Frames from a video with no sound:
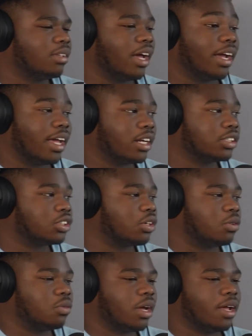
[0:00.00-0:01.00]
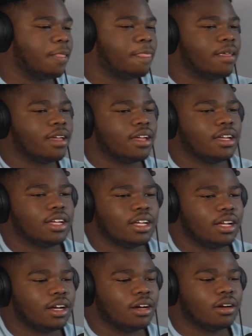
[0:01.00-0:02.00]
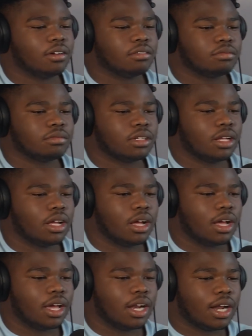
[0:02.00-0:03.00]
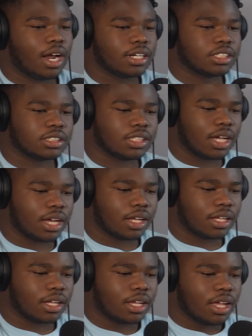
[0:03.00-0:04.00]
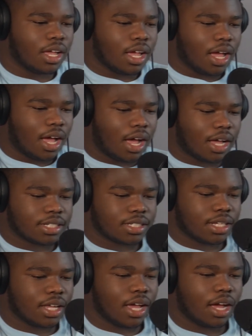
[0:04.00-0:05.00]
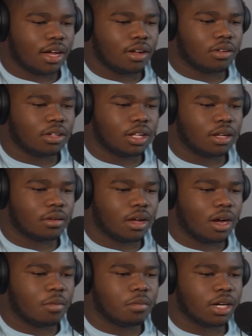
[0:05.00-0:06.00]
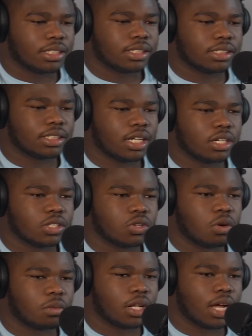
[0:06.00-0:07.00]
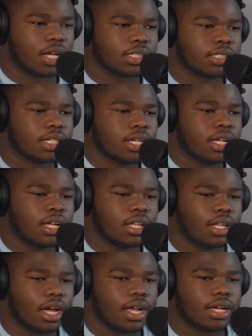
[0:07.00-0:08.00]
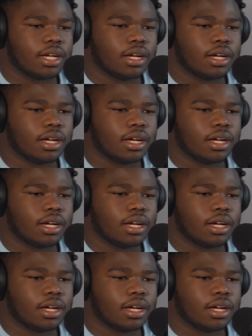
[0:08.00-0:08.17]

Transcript: in a certain way. And I just like, I see how much sin is normalized. Like